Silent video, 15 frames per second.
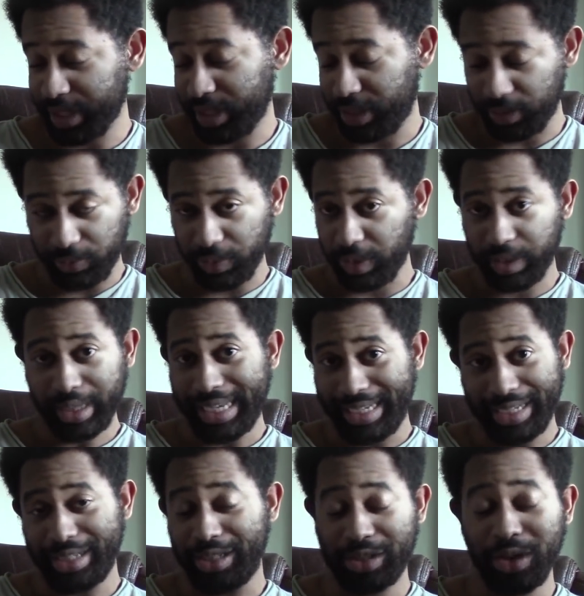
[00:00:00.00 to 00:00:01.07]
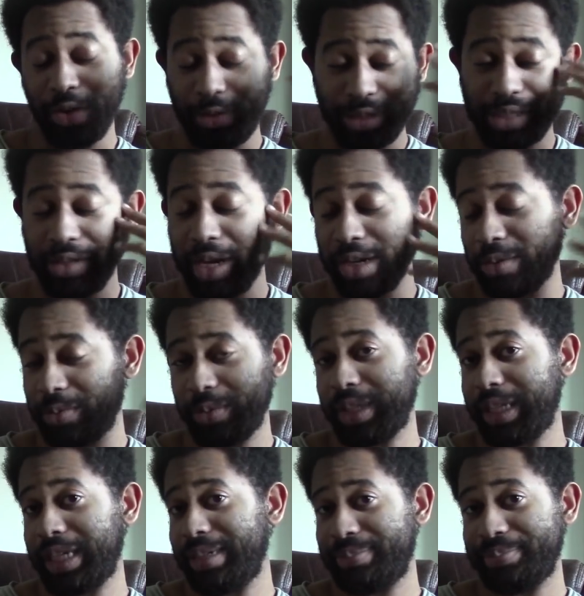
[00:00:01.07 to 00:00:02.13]
you look like an adult, so I don't
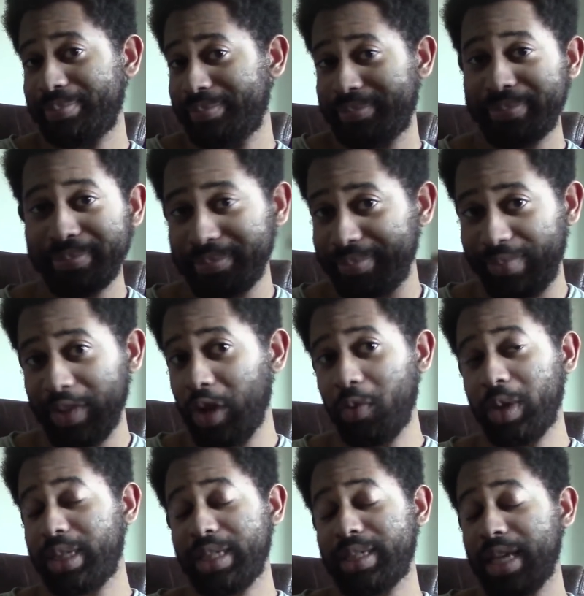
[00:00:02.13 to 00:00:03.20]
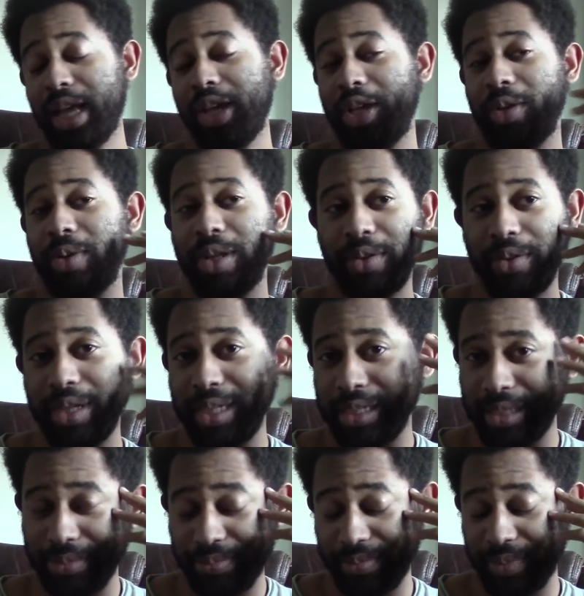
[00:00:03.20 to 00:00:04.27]
really know what to tell you other than
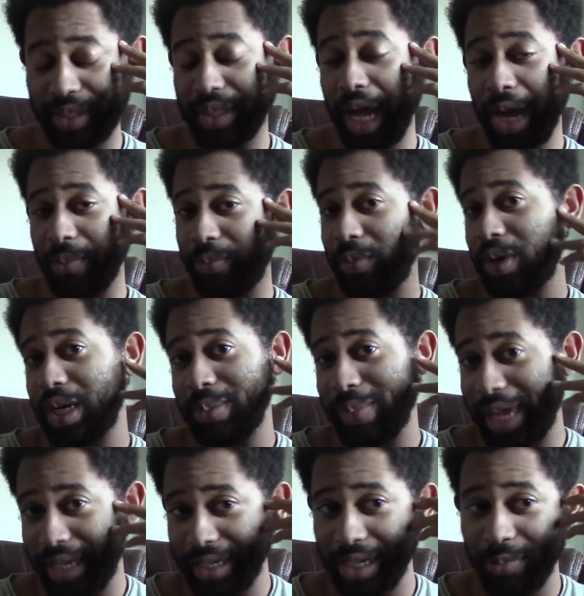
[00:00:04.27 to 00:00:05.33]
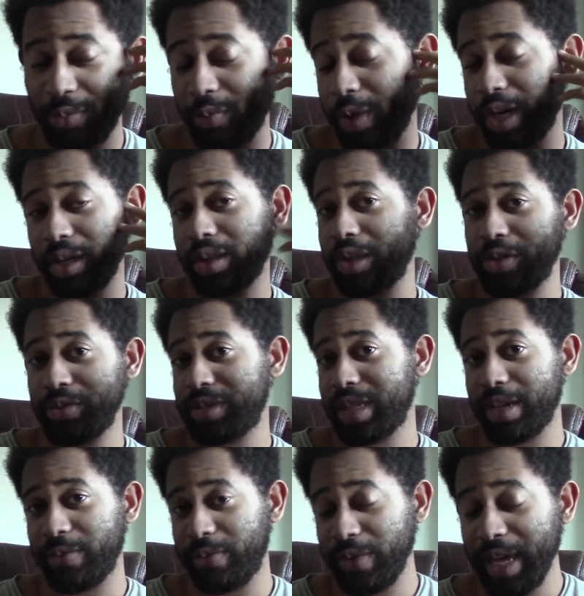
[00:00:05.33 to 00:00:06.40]
to stop wearing makeup, wear clothes
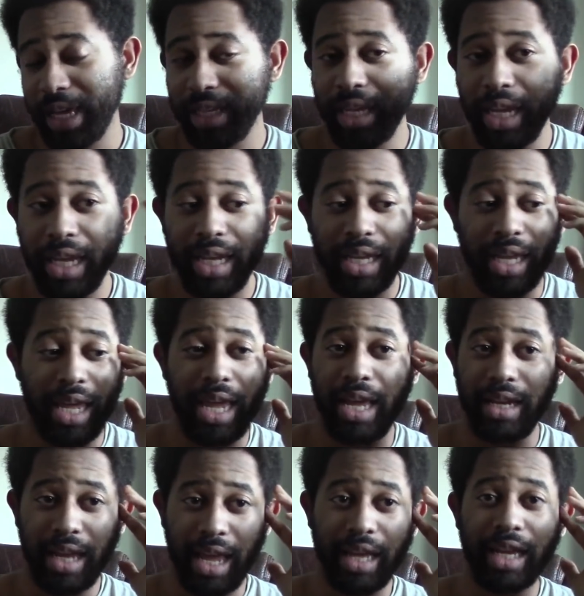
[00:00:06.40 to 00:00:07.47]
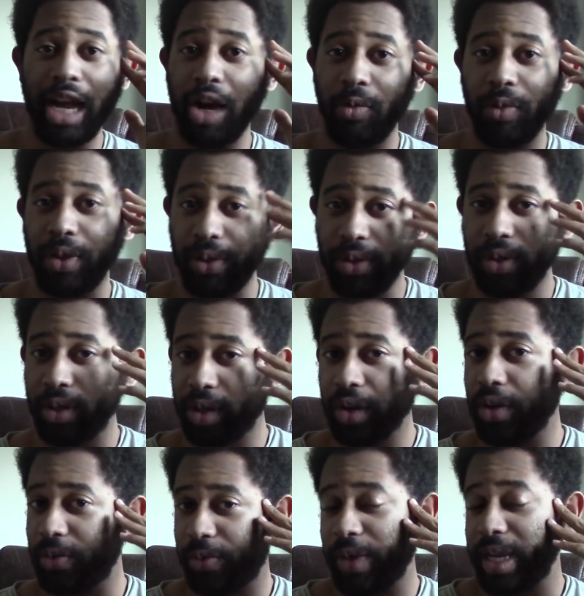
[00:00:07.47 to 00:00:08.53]
that fit, and hang out with your
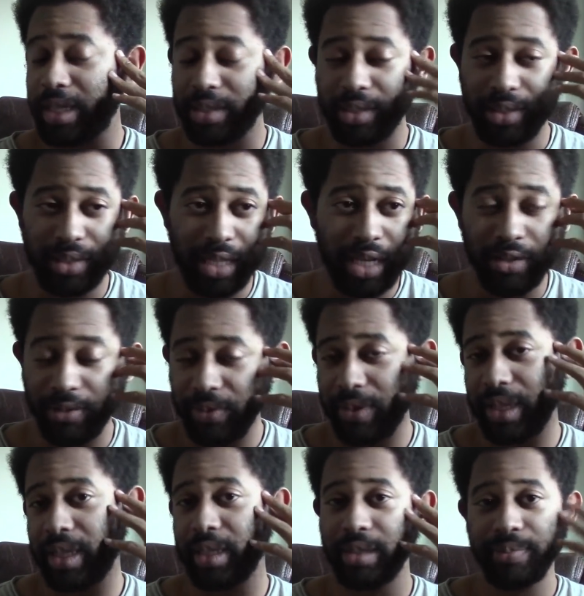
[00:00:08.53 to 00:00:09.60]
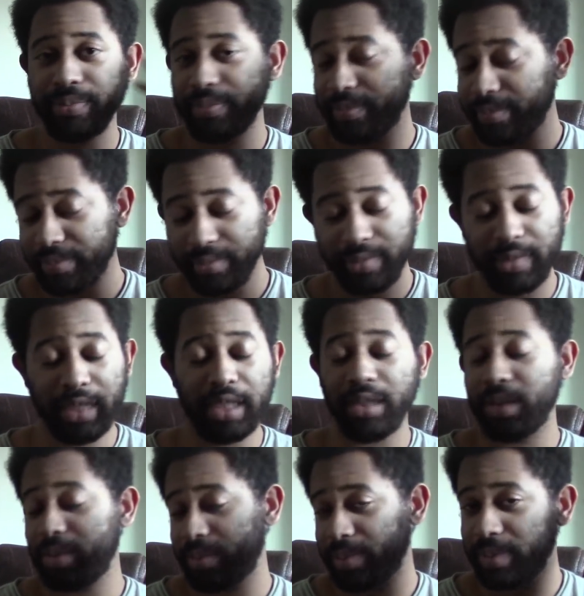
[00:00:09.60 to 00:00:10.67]
girlfriends instead of, you
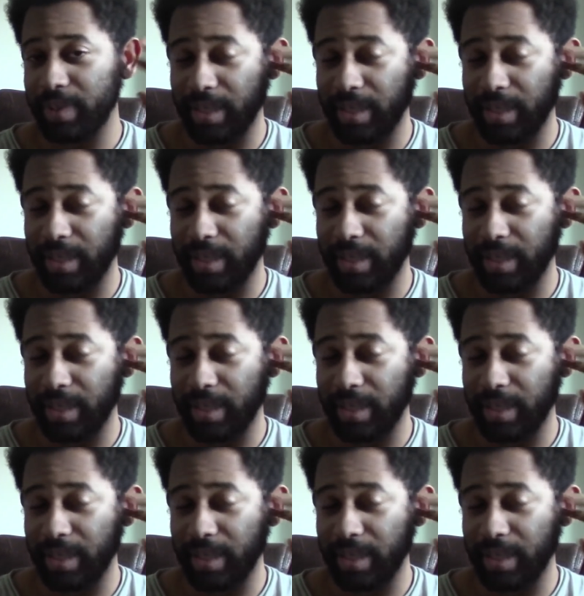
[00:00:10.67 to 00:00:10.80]
know,